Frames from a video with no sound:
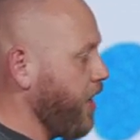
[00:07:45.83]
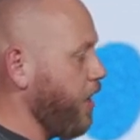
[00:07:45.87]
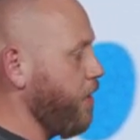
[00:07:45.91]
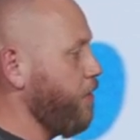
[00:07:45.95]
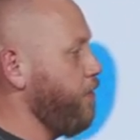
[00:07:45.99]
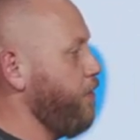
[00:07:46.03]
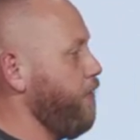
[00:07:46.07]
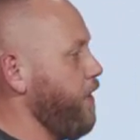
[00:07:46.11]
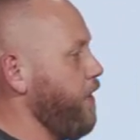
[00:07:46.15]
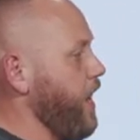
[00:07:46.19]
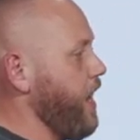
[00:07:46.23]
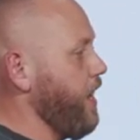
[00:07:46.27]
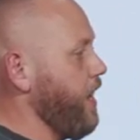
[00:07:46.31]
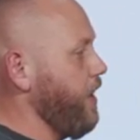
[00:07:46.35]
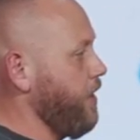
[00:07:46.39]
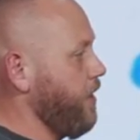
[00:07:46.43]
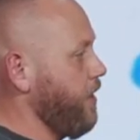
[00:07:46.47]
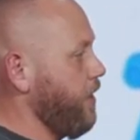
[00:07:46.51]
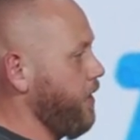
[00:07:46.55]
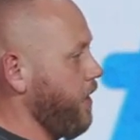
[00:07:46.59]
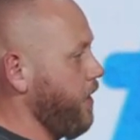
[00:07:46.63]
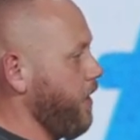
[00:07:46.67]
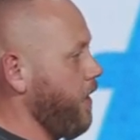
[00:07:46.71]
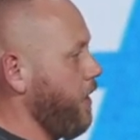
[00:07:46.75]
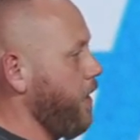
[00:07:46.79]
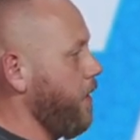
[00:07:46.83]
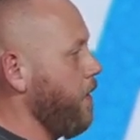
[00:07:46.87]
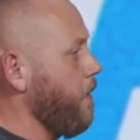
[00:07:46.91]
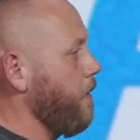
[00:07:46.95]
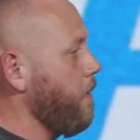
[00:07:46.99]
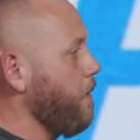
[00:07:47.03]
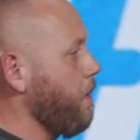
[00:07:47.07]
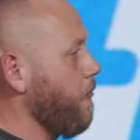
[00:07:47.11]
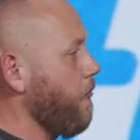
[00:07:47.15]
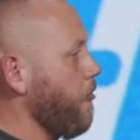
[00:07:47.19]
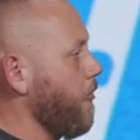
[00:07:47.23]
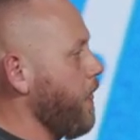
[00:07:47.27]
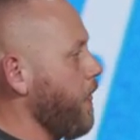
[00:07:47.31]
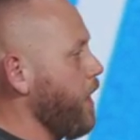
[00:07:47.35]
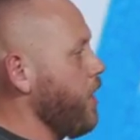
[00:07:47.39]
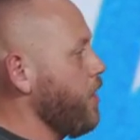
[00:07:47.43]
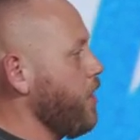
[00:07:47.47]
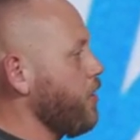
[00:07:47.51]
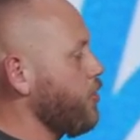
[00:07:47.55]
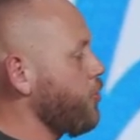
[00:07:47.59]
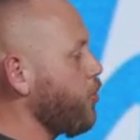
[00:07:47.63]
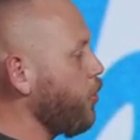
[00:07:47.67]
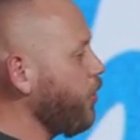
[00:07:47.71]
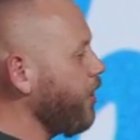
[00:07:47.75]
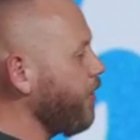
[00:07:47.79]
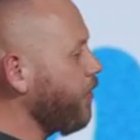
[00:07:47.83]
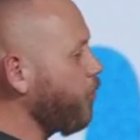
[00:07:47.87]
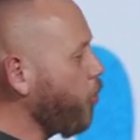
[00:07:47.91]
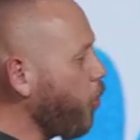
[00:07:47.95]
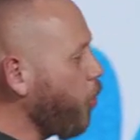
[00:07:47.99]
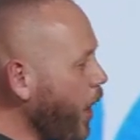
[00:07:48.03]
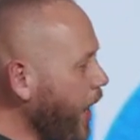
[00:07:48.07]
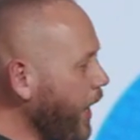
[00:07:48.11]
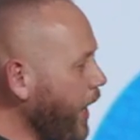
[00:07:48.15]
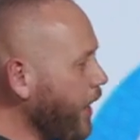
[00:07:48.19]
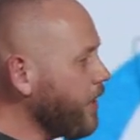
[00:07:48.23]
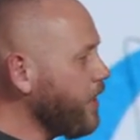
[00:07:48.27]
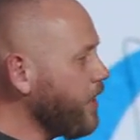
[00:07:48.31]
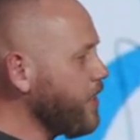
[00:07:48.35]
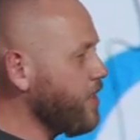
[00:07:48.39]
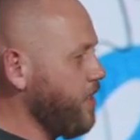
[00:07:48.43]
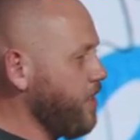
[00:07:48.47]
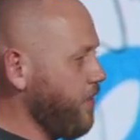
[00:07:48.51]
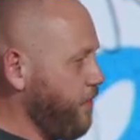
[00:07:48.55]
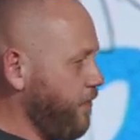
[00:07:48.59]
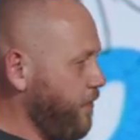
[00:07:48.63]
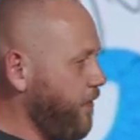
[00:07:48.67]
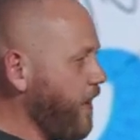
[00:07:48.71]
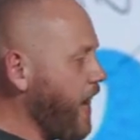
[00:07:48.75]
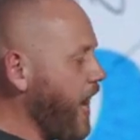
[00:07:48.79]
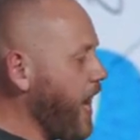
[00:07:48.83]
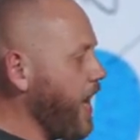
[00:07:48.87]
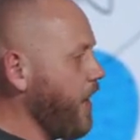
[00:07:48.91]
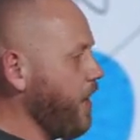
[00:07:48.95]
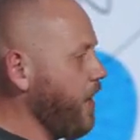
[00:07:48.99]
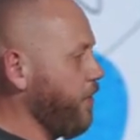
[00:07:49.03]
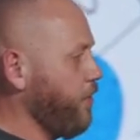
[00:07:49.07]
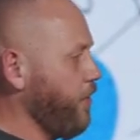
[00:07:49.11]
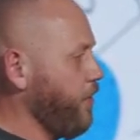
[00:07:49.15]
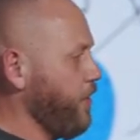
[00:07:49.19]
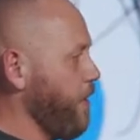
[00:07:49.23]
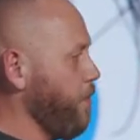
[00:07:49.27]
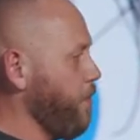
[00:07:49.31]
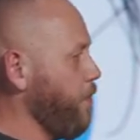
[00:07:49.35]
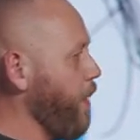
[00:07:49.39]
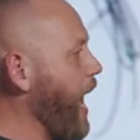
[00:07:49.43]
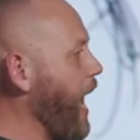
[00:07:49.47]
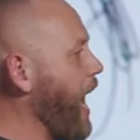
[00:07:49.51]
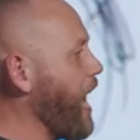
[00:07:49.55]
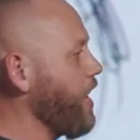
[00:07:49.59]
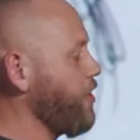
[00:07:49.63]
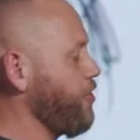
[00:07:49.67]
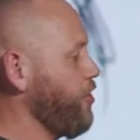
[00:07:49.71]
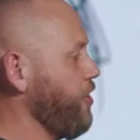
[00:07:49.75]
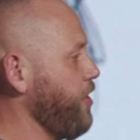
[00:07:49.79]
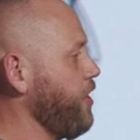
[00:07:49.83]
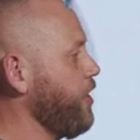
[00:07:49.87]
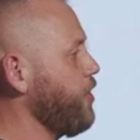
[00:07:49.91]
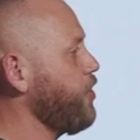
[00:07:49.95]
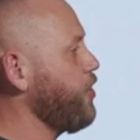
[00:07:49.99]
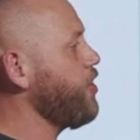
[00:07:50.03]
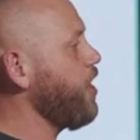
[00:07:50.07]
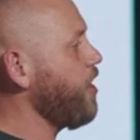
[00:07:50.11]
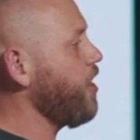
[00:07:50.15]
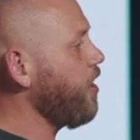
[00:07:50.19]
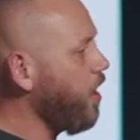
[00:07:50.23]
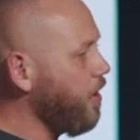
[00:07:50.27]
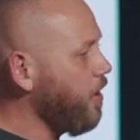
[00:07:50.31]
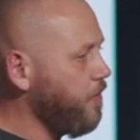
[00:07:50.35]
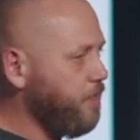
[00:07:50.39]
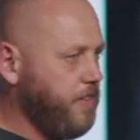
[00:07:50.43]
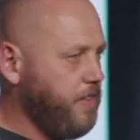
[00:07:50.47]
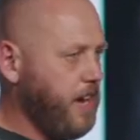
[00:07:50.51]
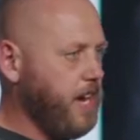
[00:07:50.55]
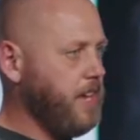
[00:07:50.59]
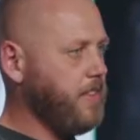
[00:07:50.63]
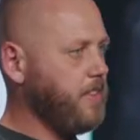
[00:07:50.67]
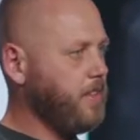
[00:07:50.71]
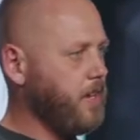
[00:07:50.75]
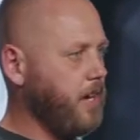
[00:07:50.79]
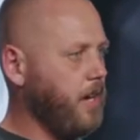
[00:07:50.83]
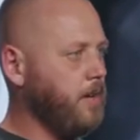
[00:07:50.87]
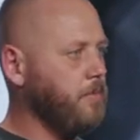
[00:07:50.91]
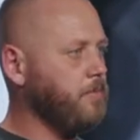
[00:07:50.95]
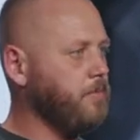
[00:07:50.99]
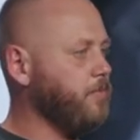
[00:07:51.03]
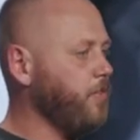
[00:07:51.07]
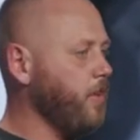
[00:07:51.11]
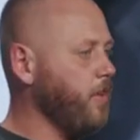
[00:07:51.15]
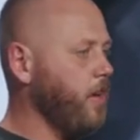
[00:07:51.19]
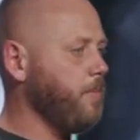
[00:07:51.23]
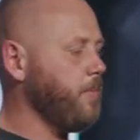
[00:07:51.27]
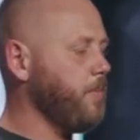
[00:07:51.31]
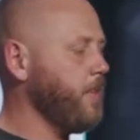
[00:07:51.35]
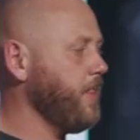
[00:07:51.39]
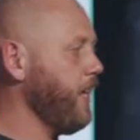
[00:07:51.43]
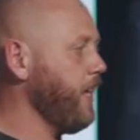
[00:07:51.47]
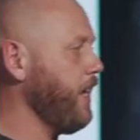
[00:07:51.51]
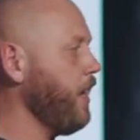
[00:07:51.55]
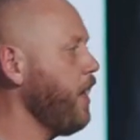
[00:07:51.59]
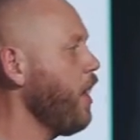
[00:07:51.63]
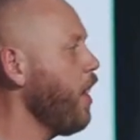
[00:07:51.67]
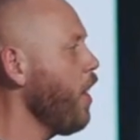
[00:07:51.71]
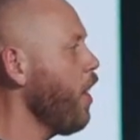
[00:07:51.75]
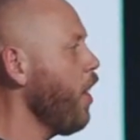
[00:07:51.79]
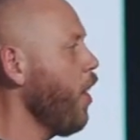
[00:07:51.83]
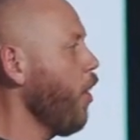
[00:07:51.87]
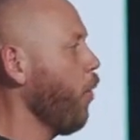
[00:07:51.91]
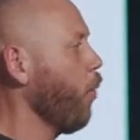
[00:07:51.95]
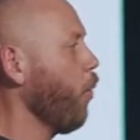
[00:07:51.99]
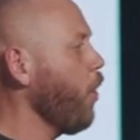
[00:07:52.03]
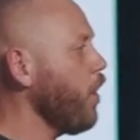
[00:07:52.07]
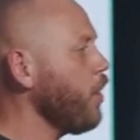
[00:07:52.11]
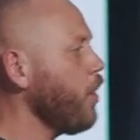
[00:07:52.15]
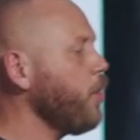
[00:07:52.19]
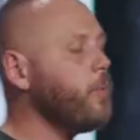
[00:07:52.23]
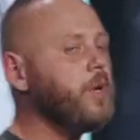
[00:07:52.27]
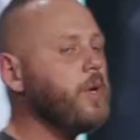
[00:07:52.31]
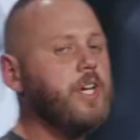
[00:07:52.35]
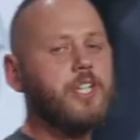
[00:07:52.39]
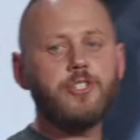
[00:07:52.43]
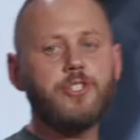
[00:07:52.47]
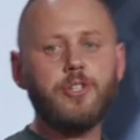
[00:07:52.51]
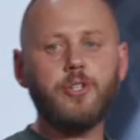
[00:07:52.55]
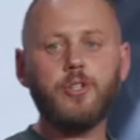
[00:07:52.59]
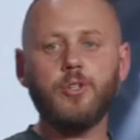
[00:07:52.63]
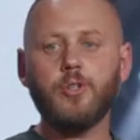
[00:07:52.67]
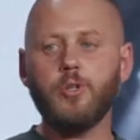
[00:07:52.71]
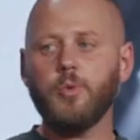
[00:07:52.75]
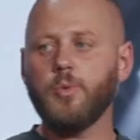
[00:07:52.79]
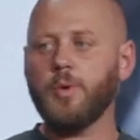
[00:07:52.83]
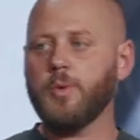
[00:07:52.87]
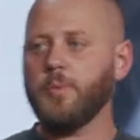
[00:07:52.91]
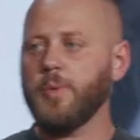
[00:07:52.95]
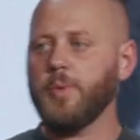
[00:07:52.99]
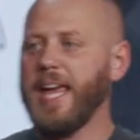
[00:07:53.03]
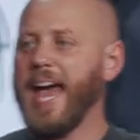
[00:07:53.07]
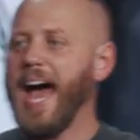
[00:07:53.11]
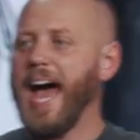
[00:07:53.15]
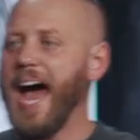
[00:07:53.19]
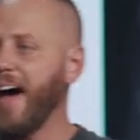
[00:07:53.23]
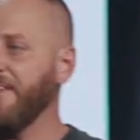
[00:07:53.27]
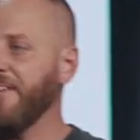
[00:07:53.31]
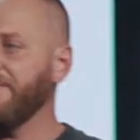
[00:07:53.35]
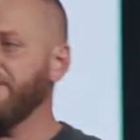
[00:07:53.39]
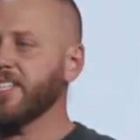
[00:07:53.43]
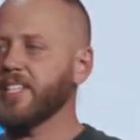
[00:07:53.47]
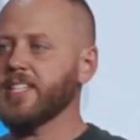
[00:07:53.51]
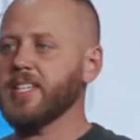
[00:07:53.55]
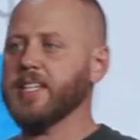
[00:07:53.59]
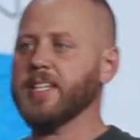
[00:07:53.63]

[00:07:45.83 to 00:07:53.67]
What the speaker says: our faith. Sort of, where does the fire for the passion to share our faith come from? And then what do we do when we have this